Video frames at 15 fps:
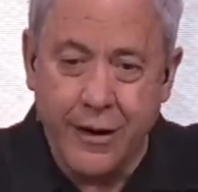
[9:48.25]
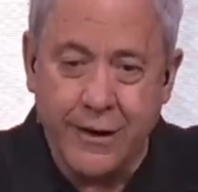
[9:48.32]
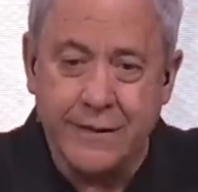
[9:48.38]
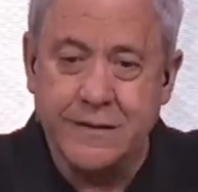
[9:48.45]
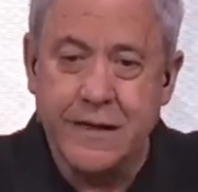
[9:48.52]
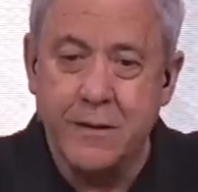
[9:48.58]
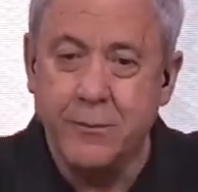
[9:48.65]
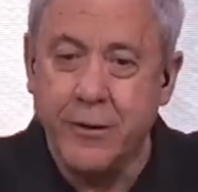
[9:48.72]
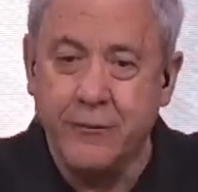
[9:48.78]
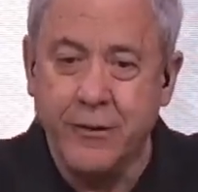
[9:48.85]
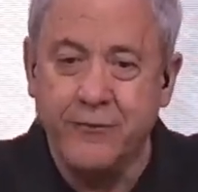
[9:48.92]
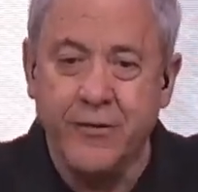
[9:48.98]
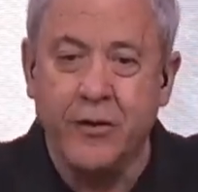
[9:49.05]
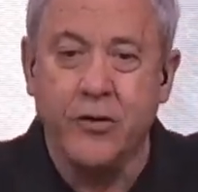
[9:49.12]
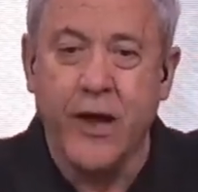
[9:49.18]
He's going to be
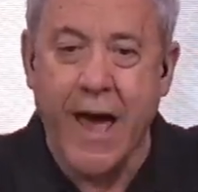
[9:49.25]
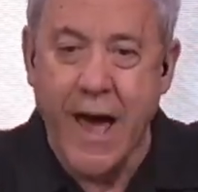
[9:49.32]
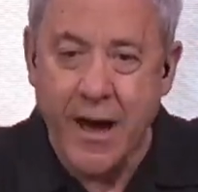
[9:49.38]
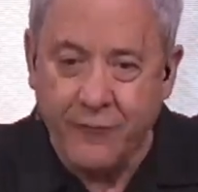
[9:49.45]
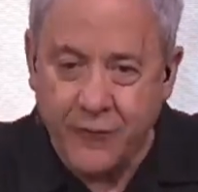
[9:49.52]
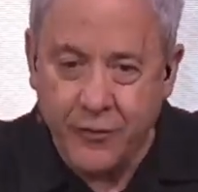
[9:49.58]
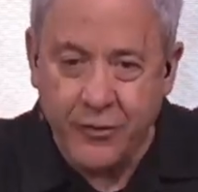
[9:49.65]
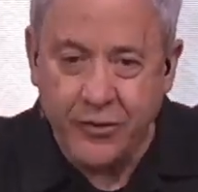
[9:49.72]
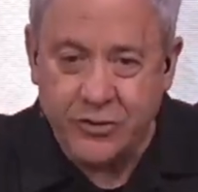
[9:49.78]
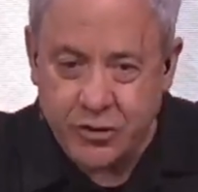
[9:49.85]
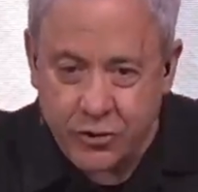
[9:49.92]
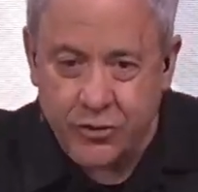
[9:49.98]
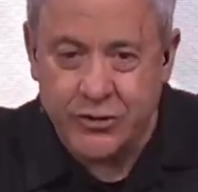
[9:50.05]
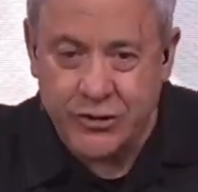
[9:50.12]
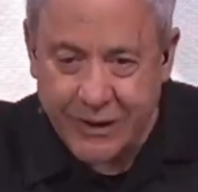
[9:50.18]
revealed after the
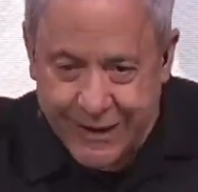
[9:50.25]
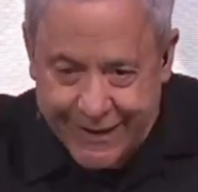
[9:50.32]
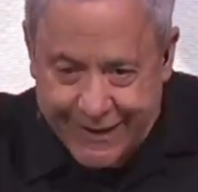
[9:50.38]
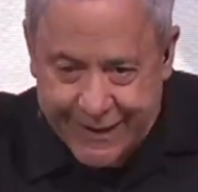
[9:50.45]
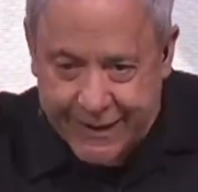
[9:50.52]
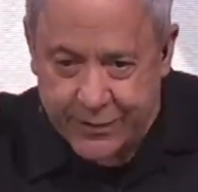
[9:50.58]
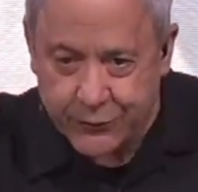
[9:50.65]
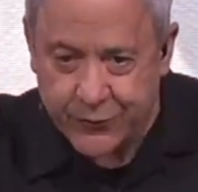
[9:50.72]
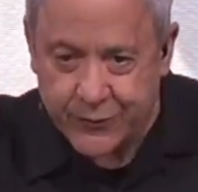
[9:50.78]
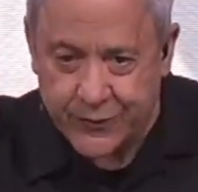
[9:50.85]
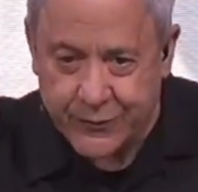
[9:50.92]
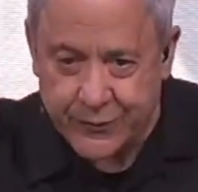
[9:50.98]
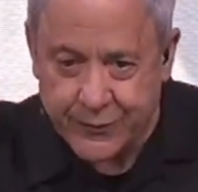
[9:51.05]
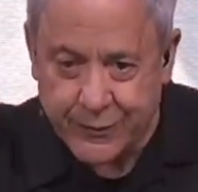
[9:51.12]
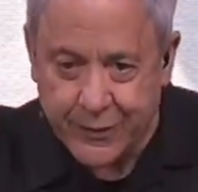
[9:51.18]
church
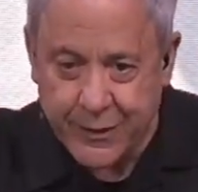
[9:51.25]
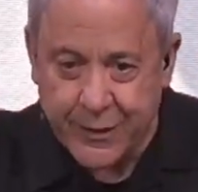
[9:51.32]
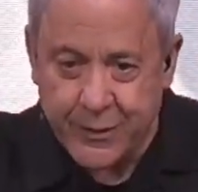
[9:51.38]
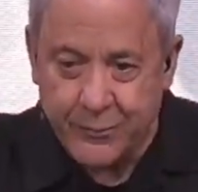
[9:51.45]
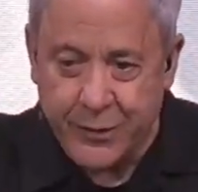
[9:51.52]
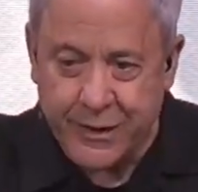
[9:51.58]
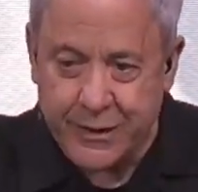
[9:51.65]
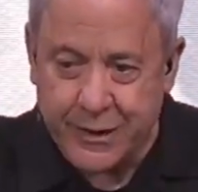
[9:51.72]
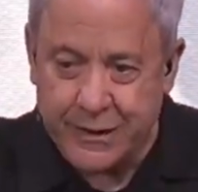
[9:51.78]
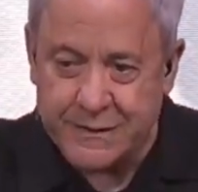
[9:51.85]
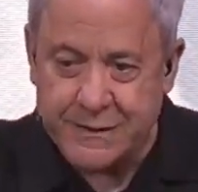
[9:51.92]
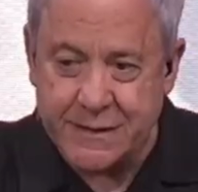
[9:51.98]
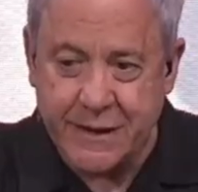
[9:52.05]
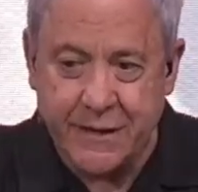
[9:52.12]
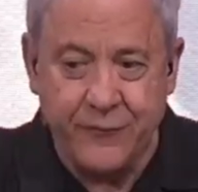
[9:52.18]
leaves,
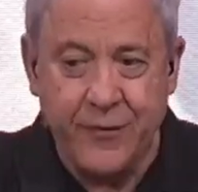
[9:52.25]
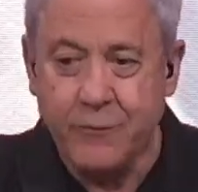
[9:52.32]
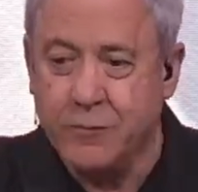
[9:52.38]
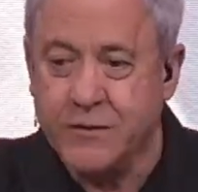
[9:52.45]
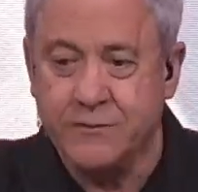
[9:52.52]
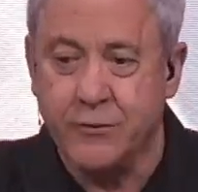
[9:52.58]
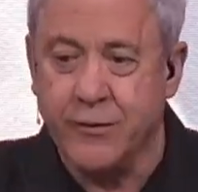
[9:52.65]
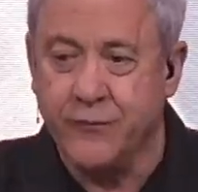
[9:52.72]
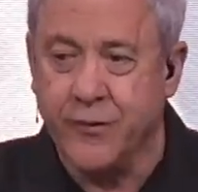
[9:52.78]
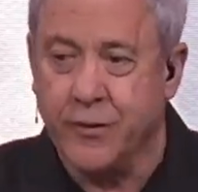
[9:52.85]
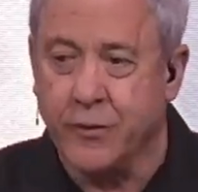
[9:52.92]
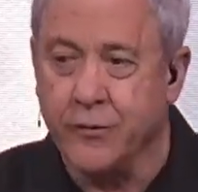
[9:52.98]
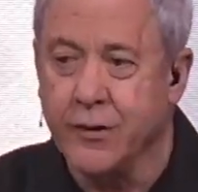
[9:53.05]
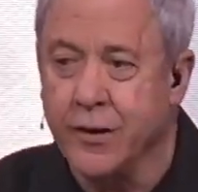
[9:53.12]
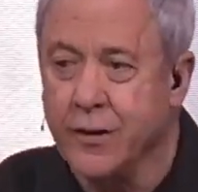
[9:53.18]
because if he was
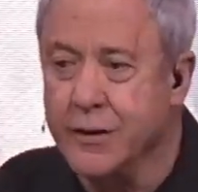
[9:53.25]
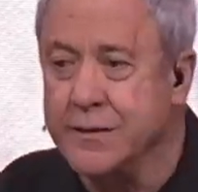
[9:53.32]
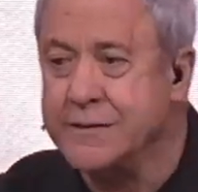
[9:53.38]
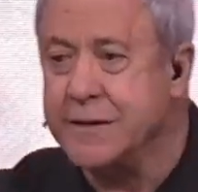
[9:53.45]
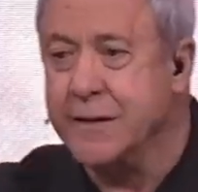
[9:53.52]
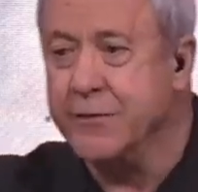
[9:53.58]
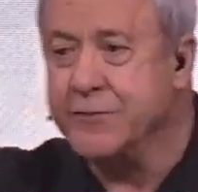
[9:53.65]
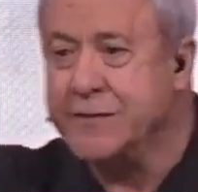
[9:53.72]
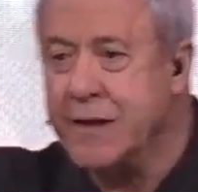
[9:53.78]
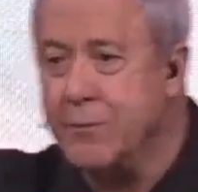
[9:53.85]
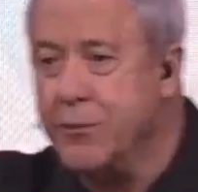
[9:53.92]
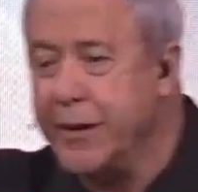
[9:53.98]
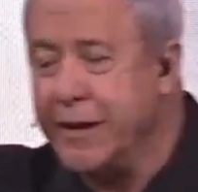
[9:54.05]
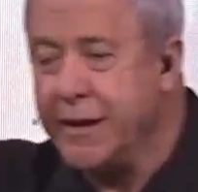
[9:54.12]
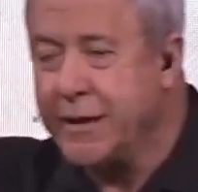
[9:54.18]
revealed, listen, if
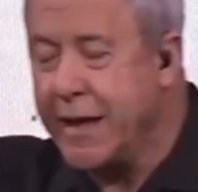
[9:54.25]
somebody